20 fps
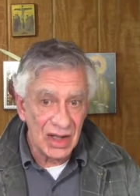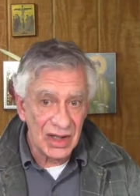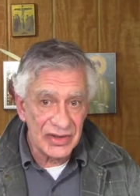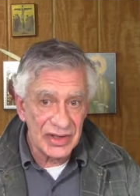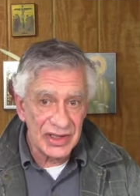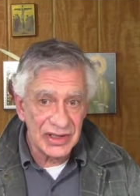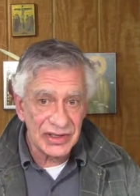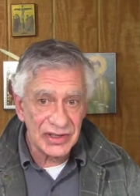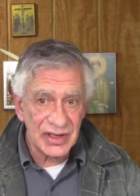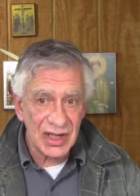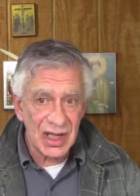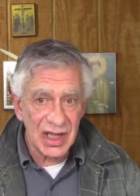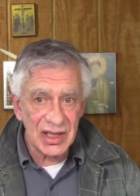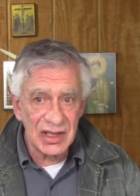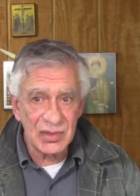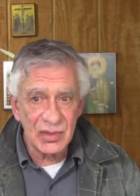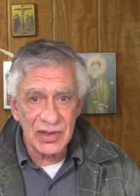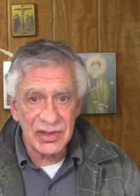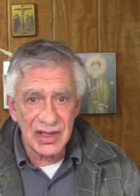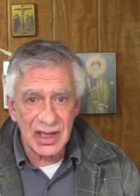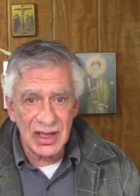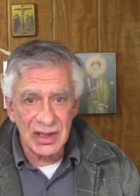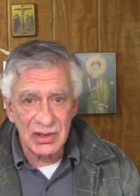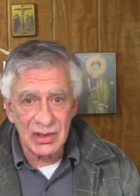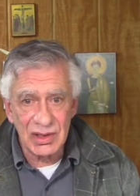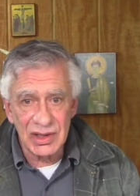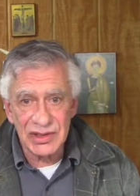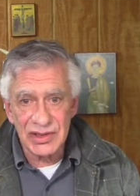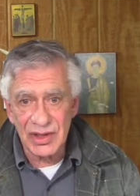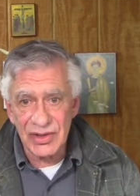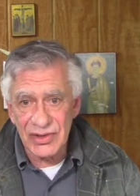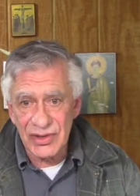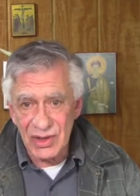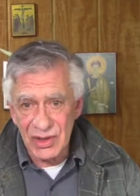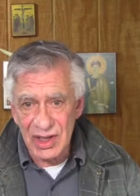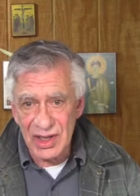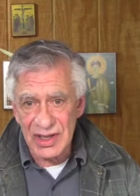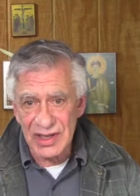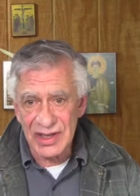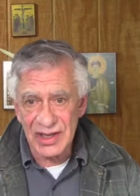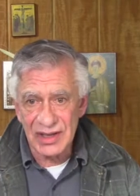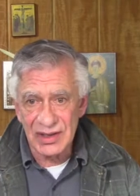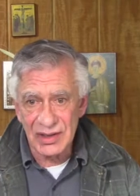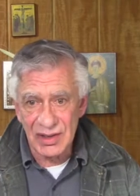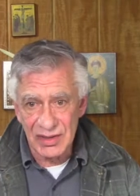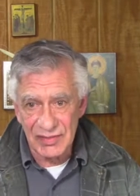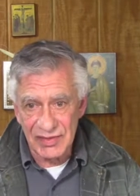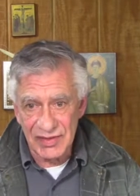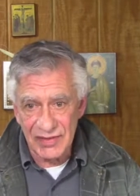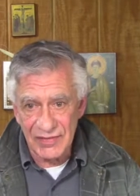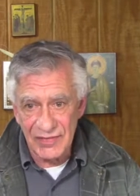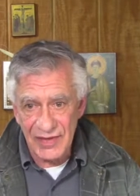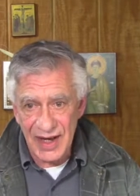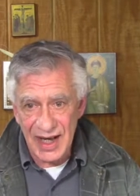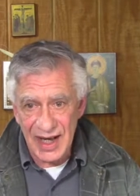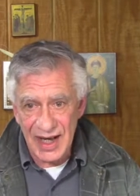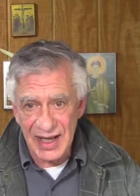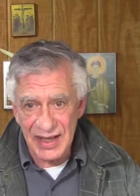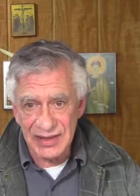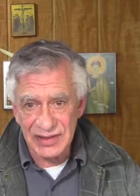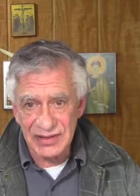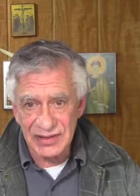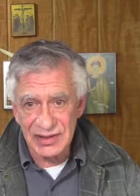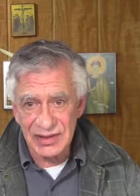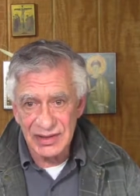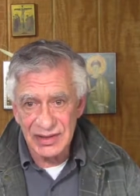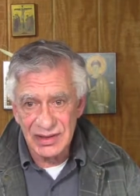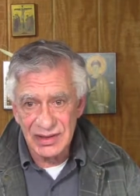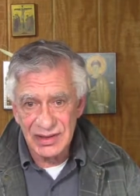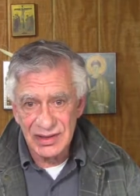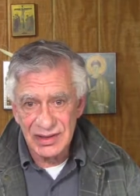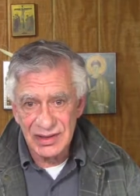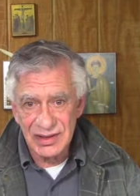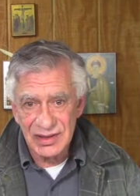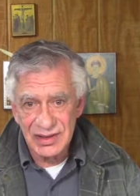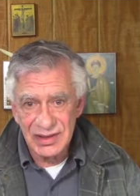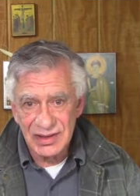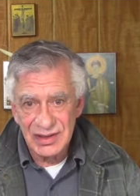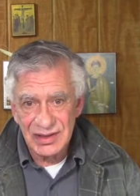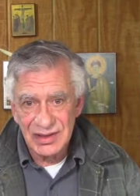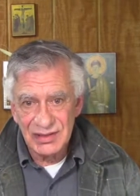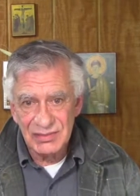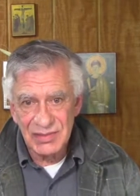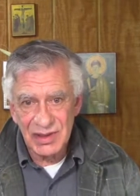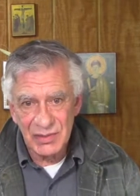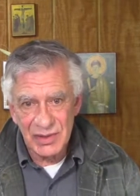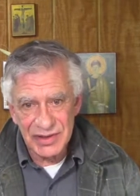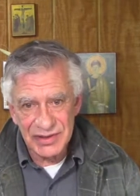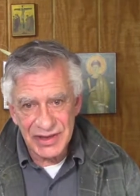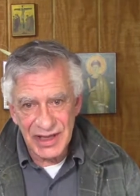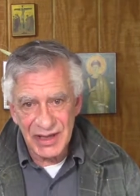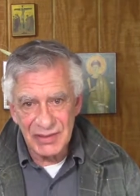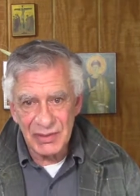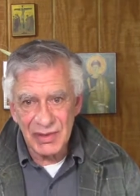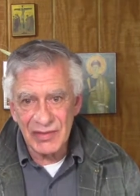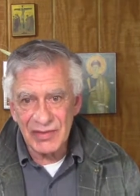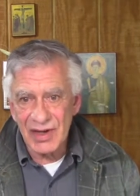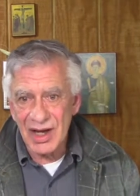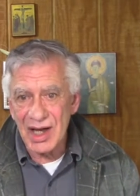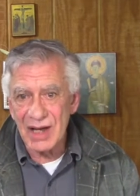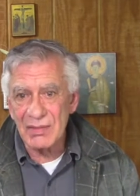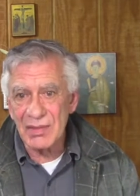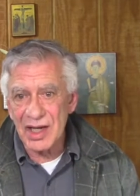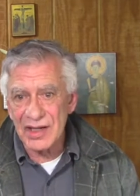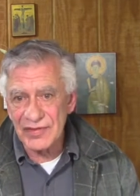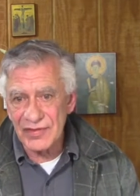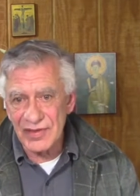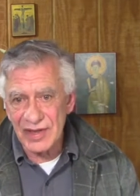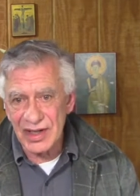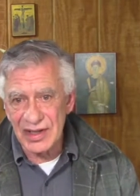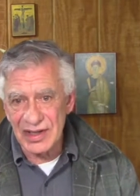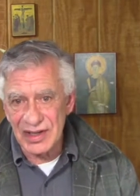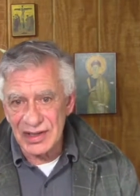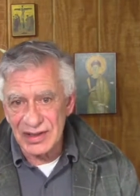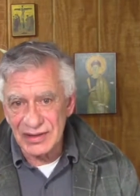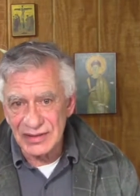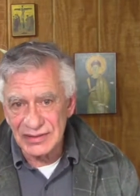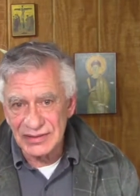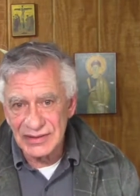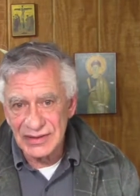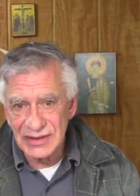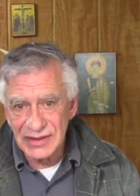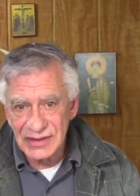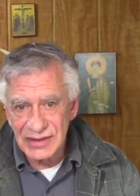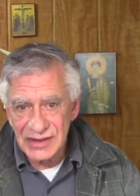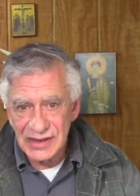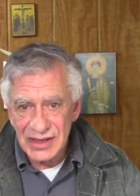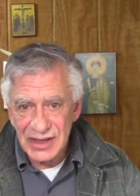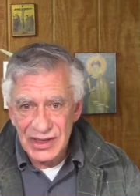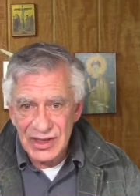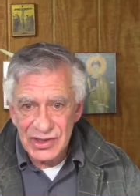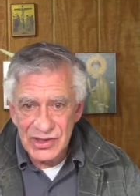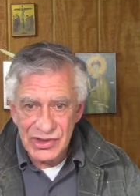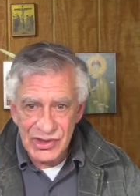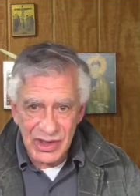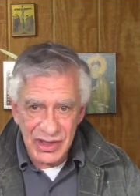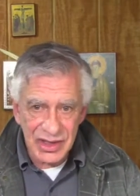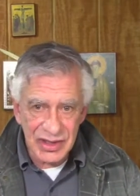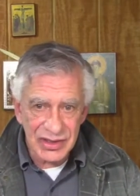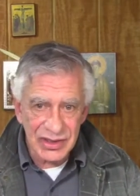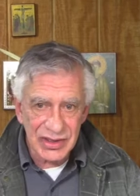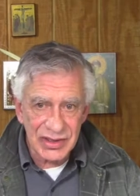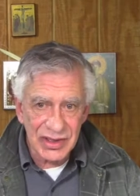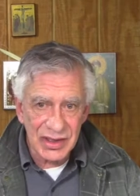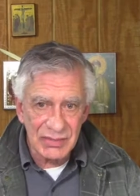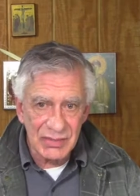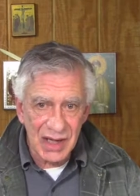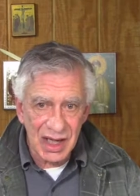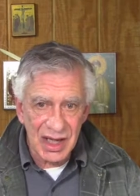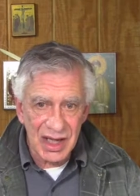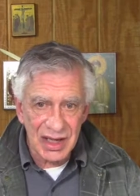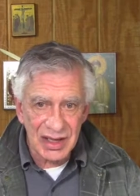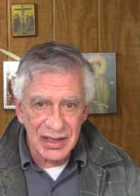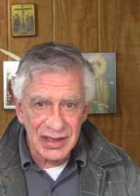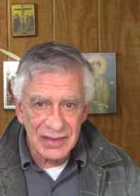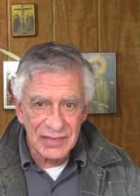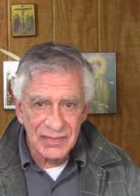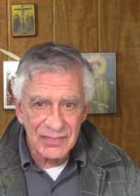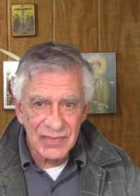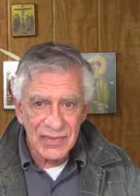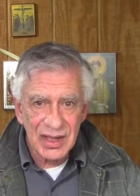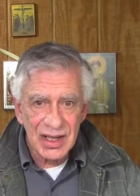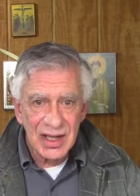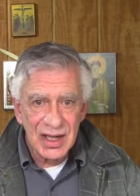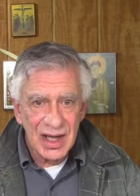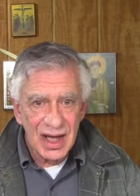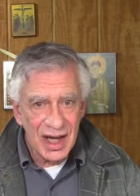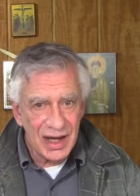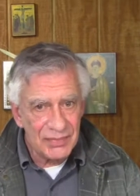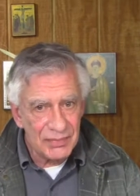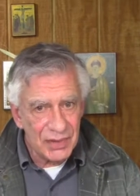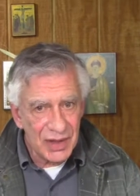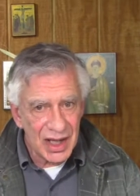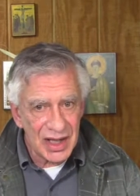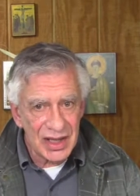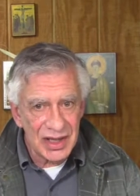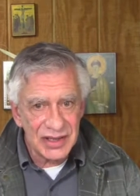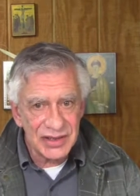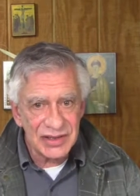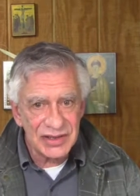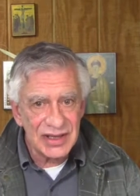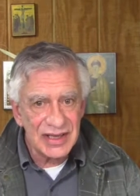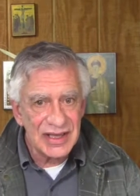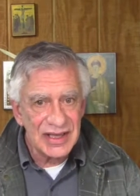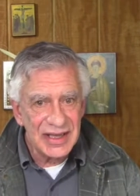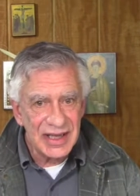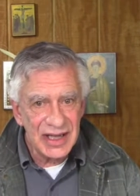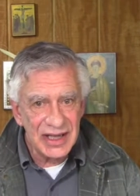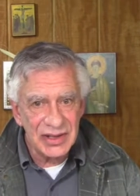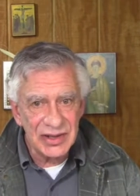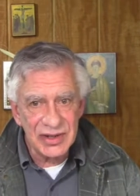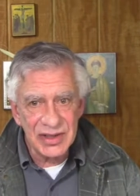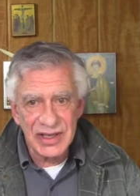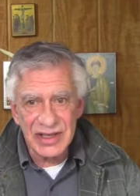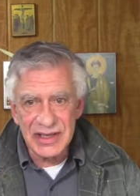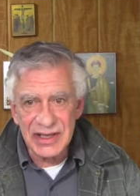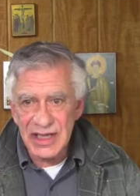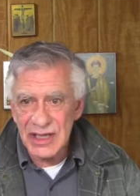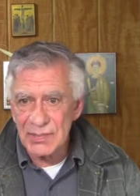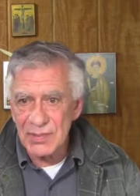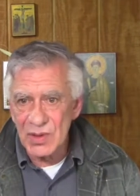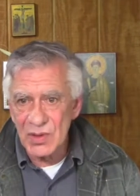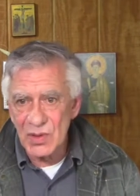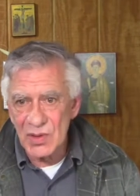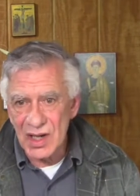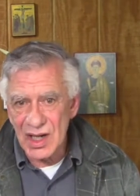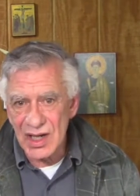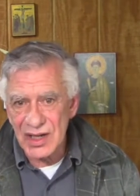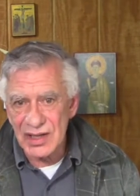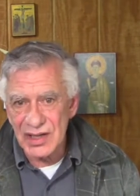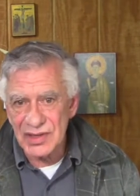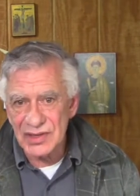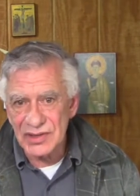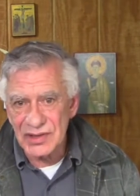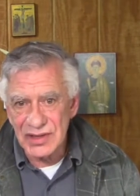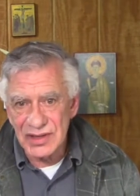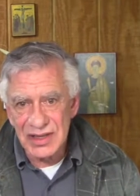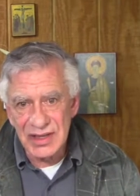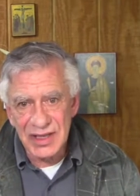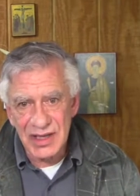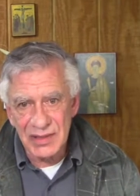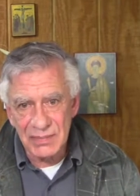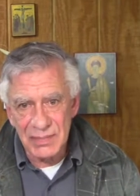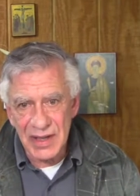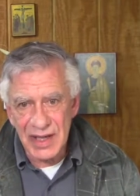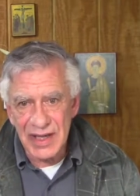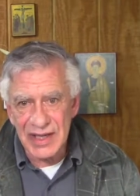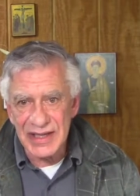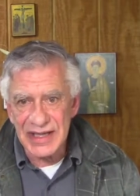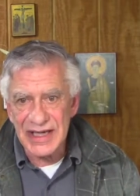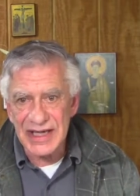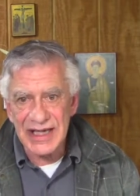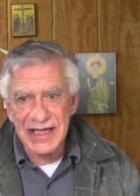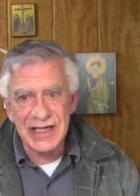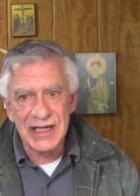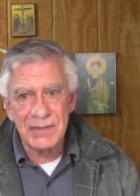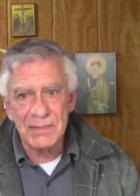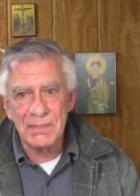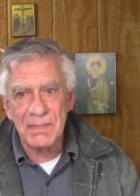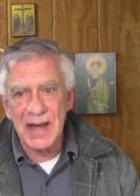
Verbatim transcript: And all this started with our Lord's authority over the fast. But we seem to have gone much further. Jesus and Mark have brought us into the deeper waters, comparing the